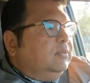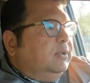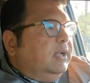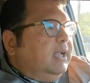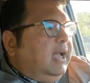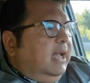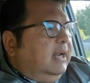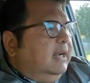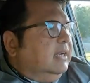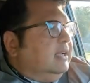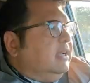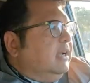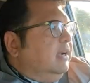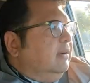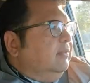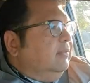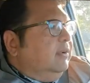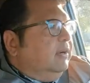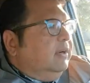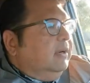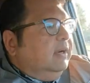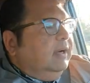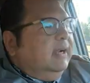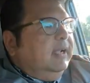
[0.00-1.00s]
we got to
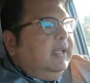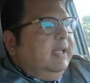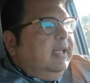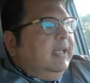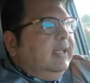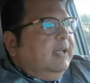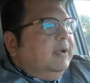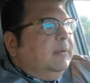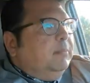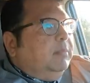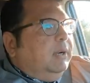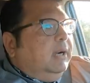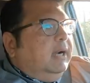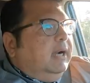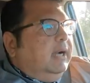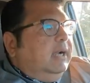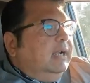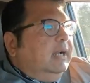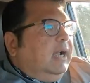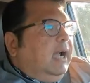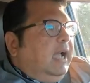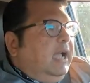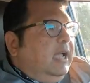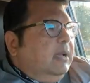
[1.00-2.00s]
cover,
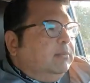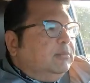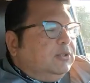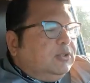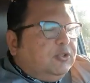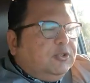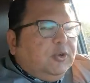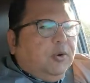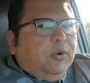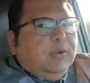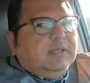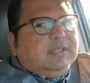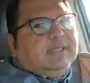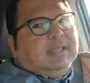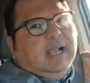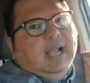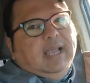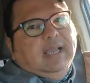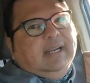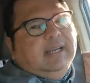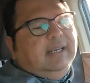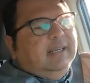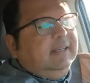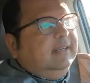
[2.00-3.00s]
but I am so
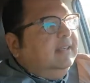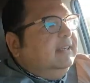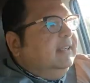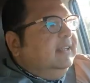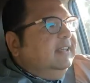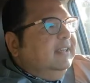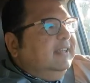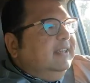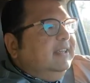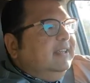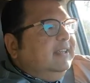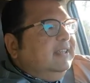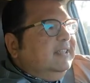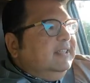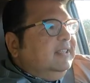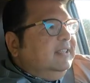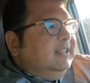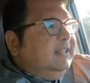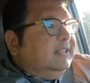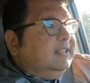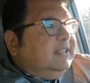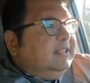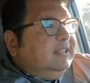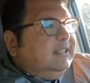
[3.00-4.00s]
excited.
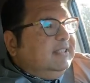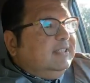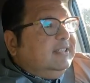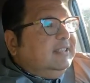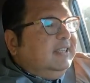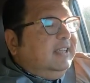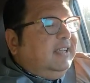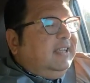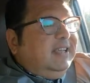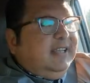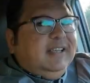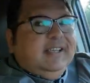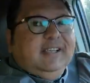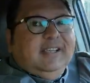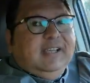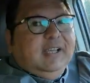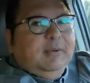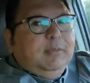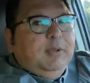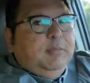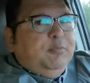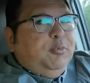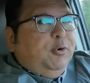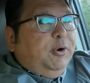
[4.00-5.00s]
This is uh,
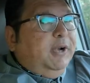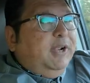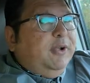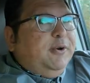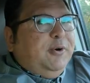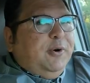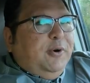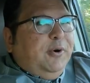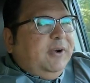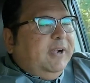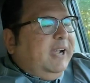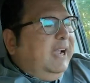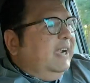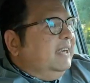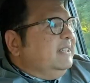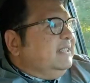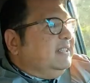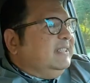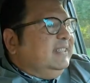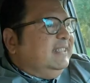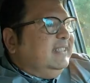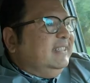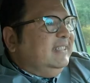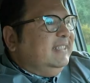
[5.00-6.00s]
going to be pretty cool, guys.
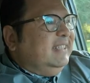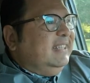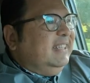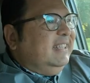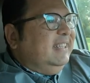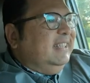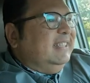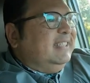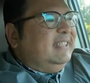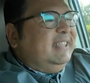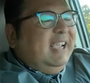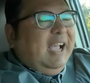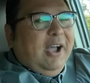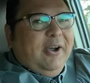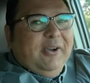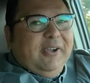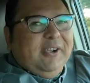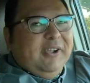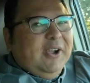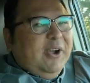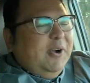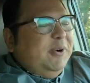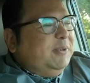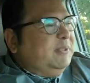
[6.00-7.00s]
Let's see how
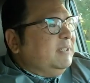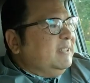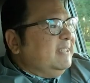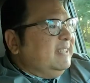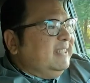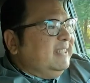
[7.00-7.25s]
it goes.